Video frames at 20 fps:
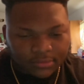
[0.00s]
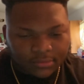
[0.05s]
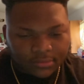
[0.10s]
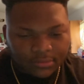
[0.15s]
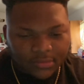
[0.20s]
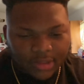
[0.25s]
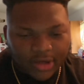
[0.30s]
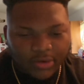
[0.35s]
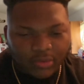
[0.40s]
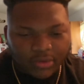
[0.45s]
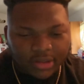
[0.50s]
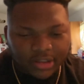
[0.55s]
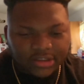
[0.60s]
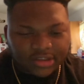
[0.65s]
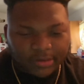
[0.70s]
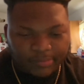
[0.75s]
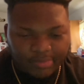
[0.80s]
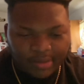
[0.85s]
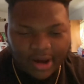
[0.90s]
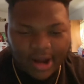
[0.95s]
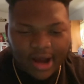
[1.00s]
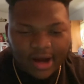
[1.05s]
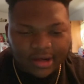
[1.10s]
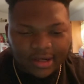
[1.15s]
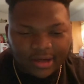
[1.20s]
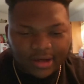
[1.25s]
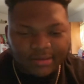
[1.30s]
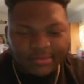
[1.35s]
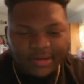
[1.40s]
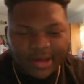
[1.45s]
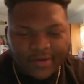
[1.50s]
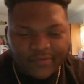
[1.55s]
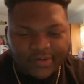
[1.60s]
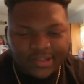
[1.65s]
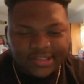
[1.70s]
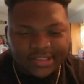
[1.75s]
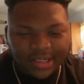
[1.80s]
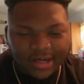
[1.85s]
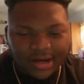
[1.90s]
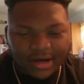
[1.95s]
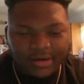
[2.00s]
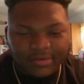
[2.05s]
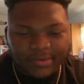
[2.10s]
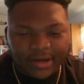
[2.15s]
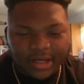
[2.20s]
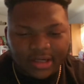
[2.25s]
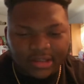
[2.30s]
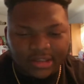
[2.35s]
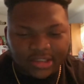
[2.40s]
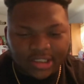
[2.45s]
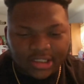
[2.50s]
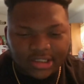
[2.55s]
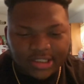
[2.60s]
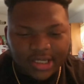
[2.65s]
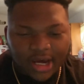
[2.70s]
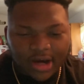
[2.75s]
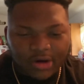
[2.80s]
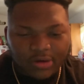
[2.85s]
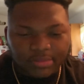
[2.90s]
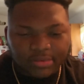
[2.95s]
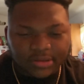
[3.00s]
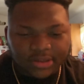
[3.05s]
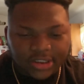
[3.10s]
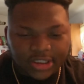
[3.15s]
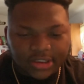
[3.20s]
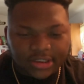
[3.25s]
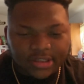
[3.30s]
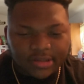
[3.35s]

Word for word: And when it's a pile up every time at a D tackle position,